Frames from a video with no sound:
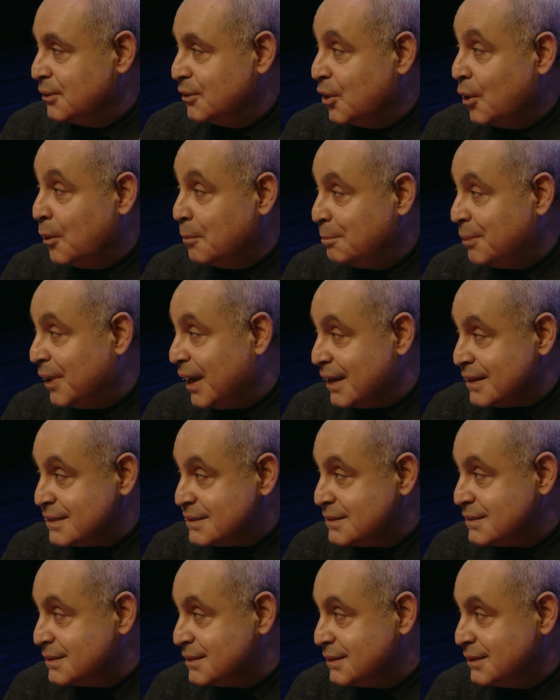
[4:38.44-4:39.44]

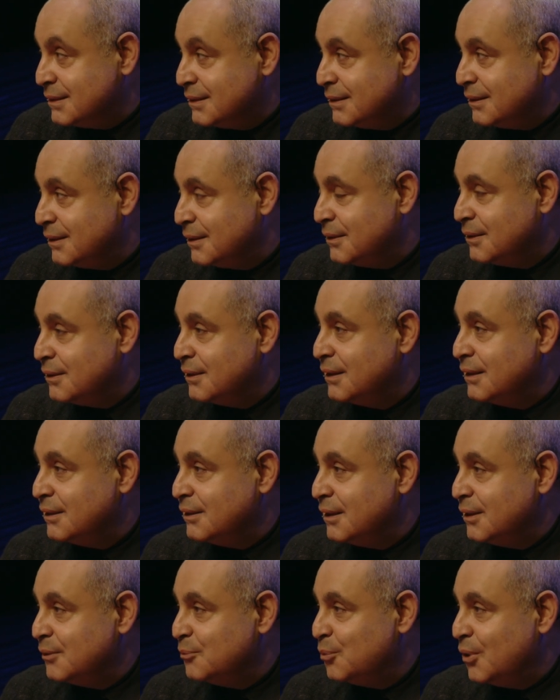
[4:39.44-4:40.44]
compass
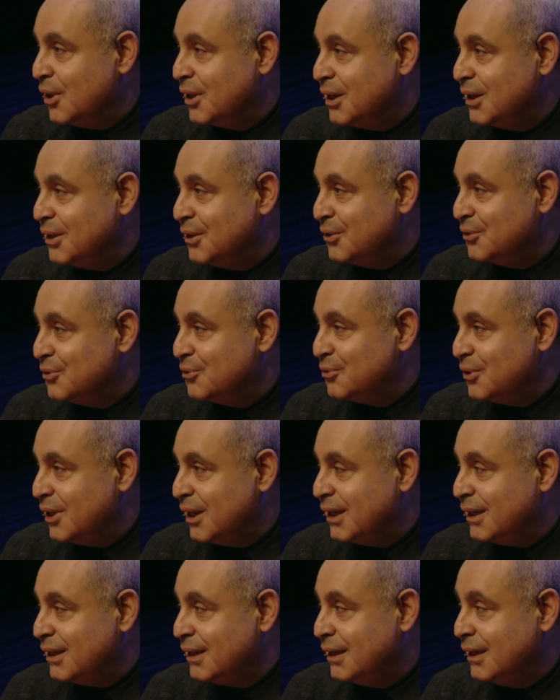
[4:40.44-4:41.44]
in working on the
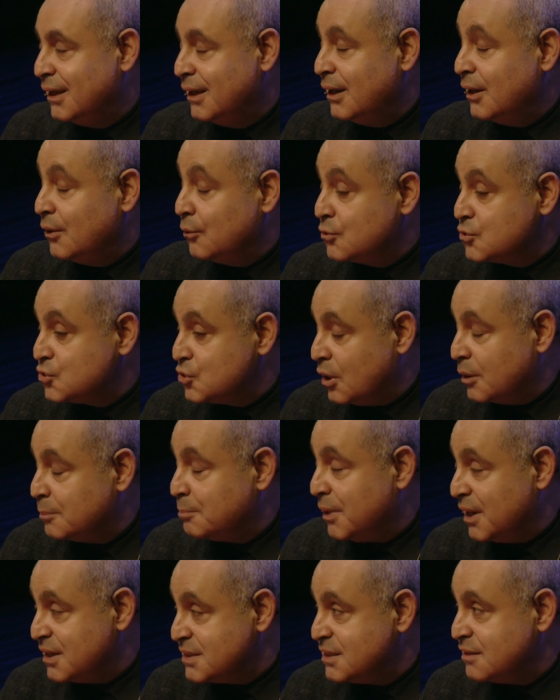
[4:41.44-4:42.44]
ring. Also on
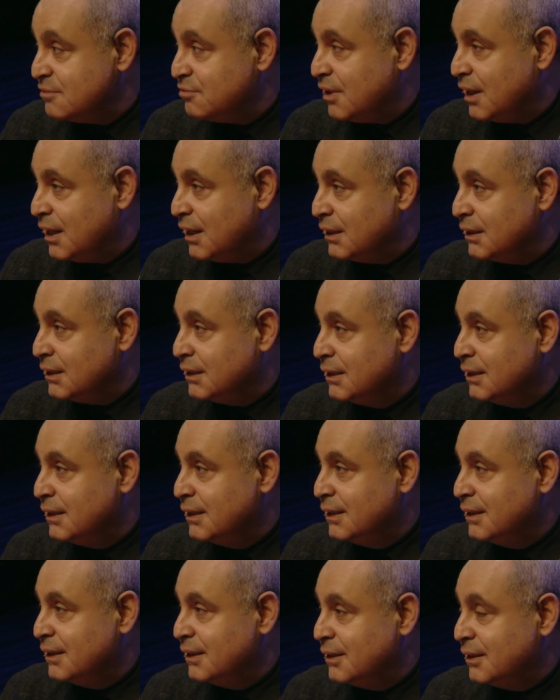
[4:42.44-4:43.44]
Parsifal
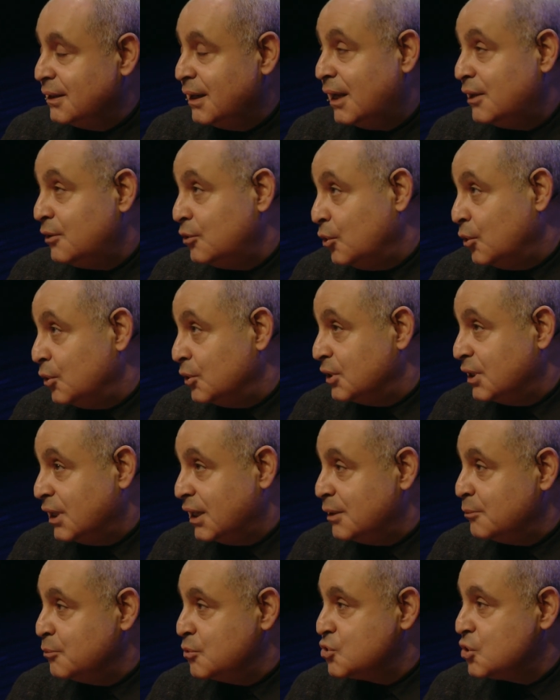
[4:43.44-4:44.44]
and
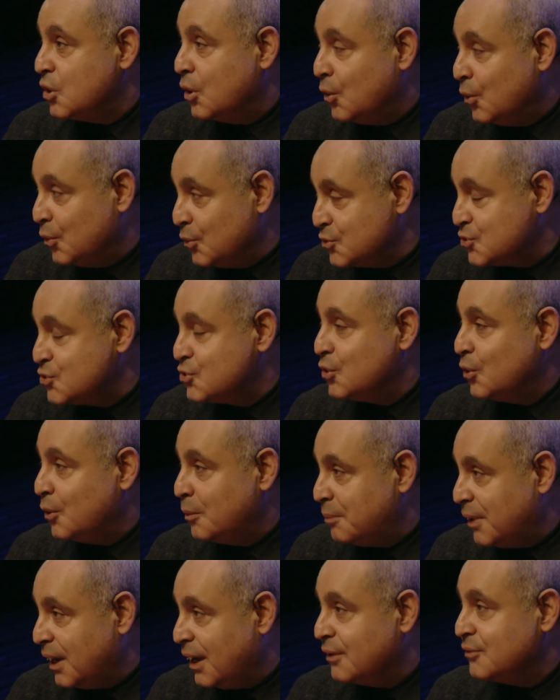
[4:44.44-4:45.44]
Lohengrin, which are also
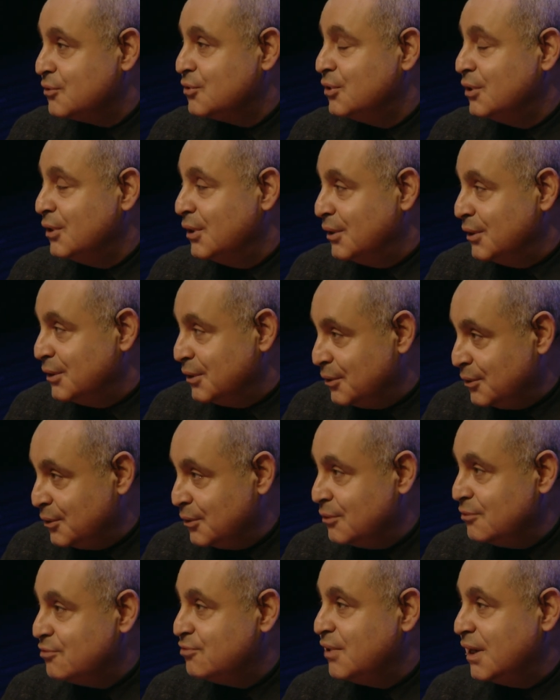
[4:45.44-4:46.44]
about
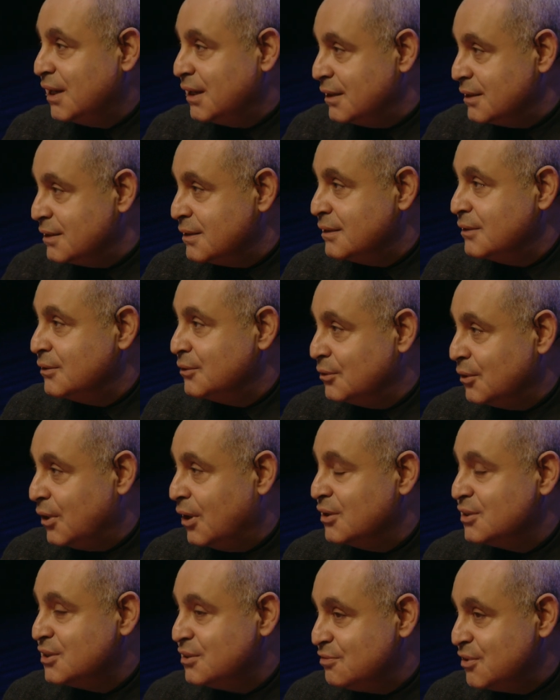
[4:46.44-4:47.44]

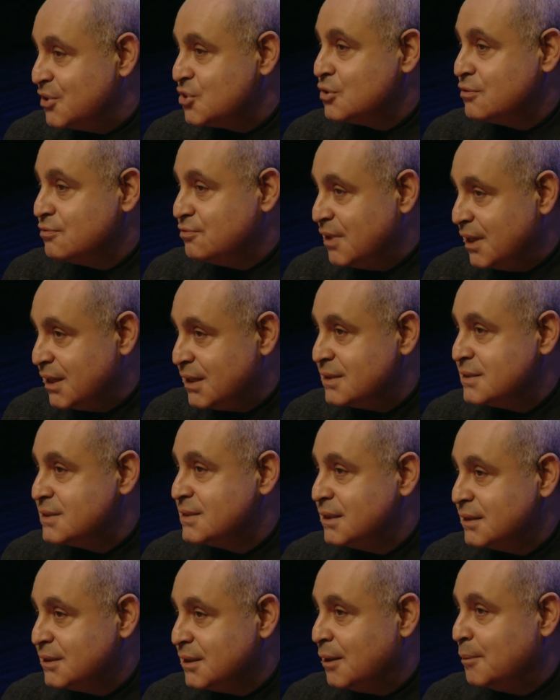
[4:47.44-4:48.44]
artificial figures
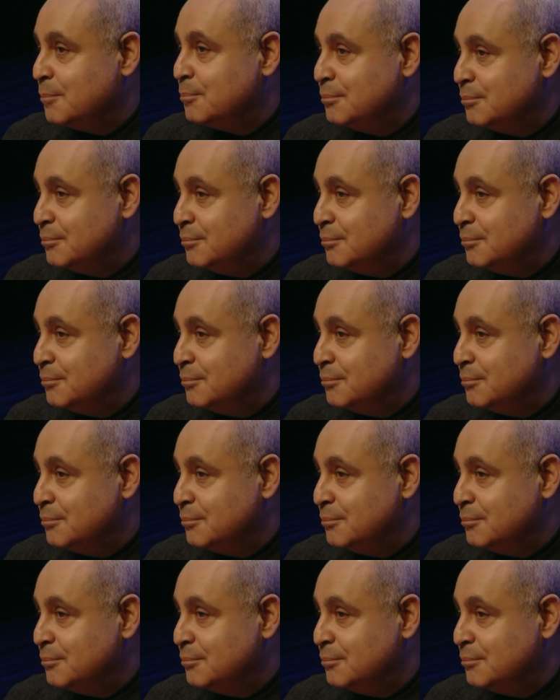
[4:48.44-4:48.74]
that are